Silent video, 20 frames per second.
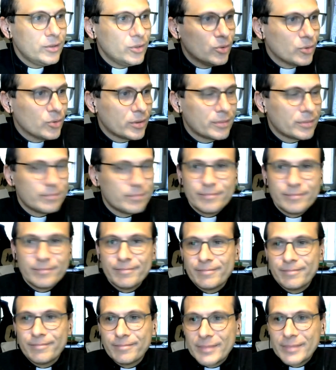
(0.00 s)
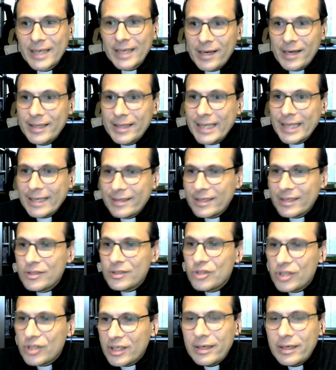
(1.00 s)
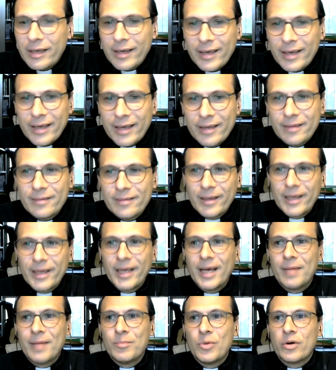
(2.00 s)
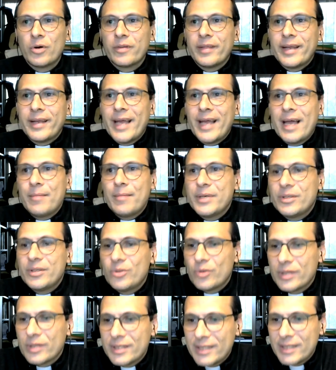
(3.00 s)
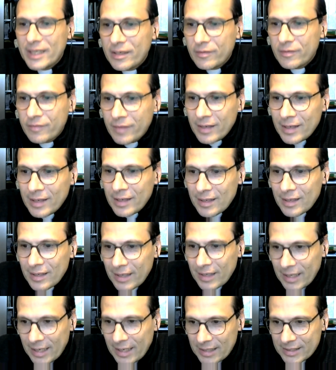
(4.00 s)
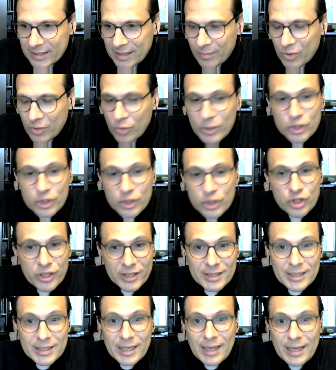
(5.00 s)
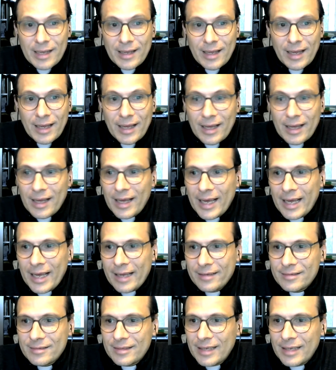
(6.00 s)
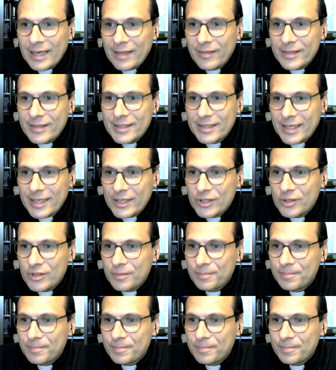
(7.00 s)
your kind attention, and I'm more than happy to receive some questions at this stage.